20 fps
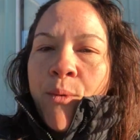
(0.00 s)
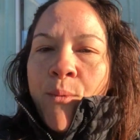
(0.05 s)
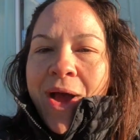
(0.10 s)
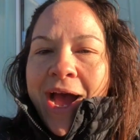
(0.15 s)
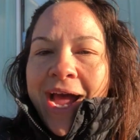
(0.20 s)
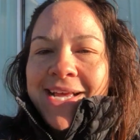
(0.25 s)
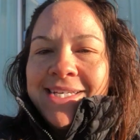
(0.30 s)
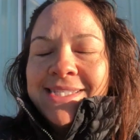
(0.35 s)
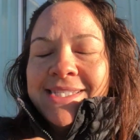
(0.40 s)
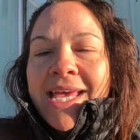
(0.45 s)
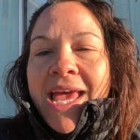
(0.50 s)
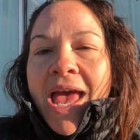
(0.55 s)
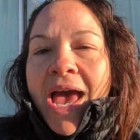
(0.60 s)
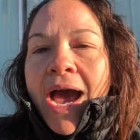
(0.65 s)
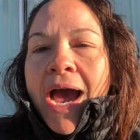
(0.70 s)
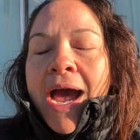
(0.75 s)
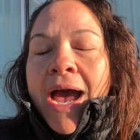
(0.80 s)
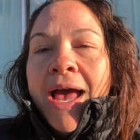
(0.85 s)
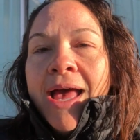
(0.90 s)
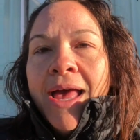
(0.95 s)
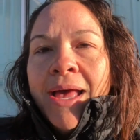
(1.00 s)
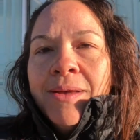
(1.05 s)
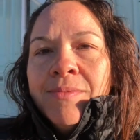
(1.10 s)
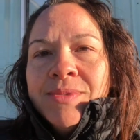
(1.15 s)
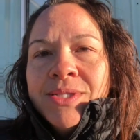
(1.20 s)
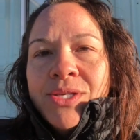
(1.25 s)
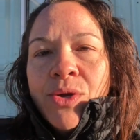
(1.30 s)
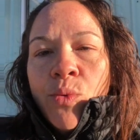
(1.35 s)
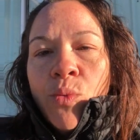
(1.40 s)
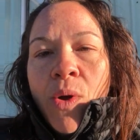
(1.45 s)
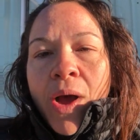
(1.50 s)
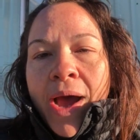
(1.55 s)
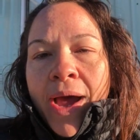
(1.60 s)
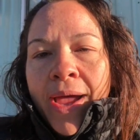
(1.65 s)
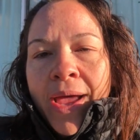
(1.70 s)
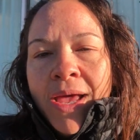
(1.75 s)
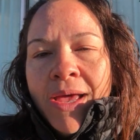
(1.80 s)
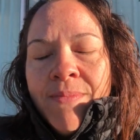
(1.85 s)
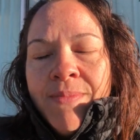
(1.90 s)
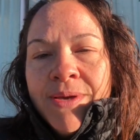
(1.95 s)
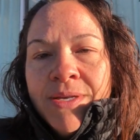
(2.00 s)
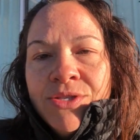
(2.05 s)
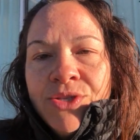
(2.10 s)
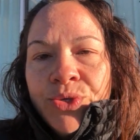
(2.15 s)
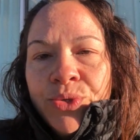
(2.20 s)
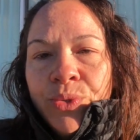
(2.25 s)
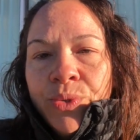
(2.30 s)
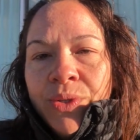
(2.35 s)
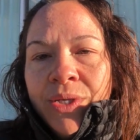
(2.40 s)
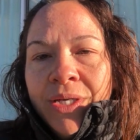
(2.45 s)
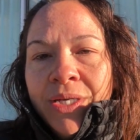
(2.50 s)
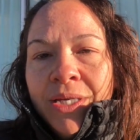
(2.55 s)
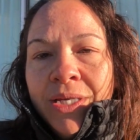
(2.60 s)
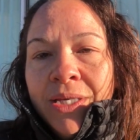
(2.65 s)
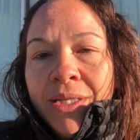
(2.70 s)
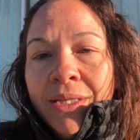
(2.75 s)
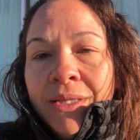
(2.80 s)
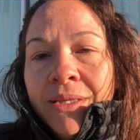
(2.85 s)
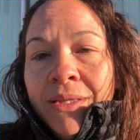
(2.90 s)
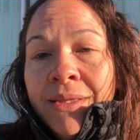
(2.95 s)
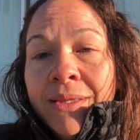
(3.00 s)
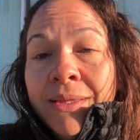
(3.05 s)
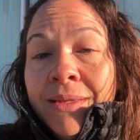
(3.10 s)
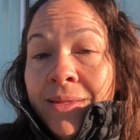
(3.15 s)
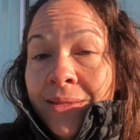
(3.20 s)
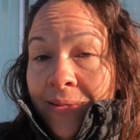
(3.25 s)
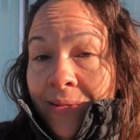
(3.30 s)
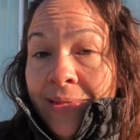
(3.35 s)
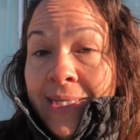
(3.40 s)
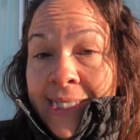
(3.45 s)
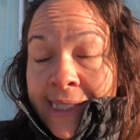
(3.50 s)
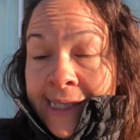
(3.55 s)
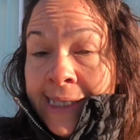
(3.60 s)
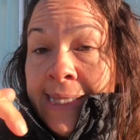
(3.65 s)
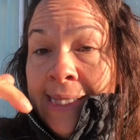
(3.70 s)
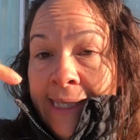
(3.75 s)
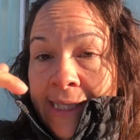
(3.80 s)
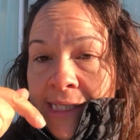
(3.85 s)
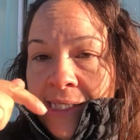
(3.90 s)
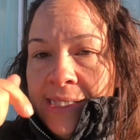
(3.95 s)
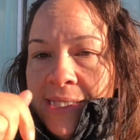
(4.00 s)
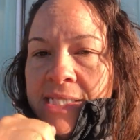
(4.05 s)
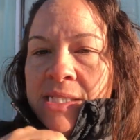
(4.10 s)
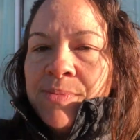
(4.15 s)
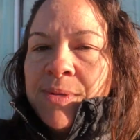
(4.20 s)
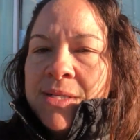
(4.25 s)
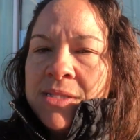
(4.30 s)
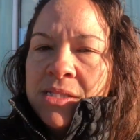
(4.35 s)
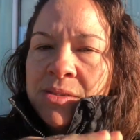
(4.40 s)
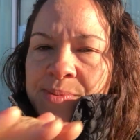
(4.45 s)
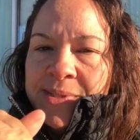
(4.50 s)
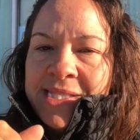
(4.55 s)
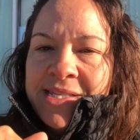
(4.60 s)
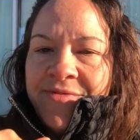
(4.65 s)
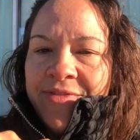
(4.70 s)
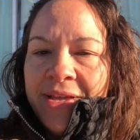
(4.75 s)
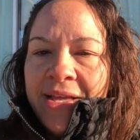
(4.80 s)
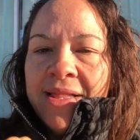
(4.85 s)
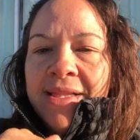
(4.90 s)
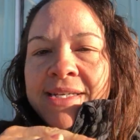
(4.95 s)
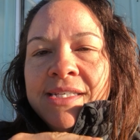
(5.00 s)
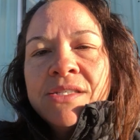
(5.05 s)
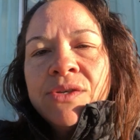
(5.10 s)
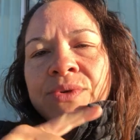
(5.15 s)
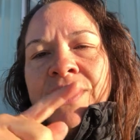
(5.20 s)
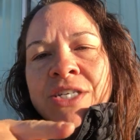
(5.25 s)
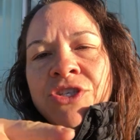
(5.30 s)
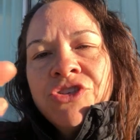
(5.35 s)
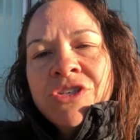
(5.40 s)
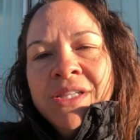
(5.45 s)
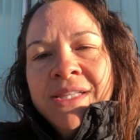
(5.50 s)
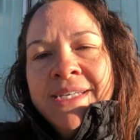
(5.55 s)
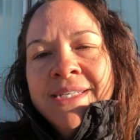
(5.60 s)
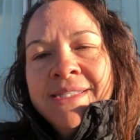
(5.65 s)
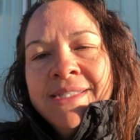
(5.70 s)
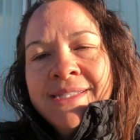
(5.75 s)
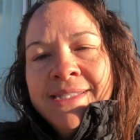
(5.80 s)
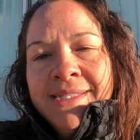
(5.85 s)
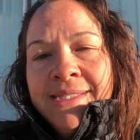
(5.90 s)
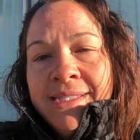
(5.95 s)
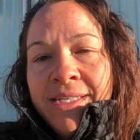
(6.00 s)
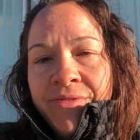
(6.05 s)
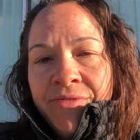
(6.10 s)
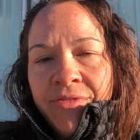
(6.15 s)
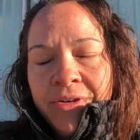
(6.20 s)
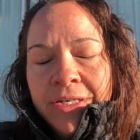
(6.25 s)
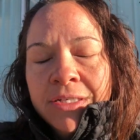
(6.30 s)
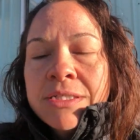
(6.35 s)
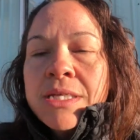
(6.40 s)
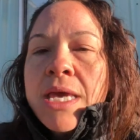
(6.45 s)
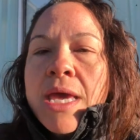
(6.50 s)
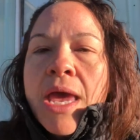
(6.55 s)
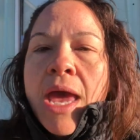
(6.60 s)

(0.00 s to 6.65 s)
whys. So why I've been doing this cleanse, this one specifically. So each cleanse is different.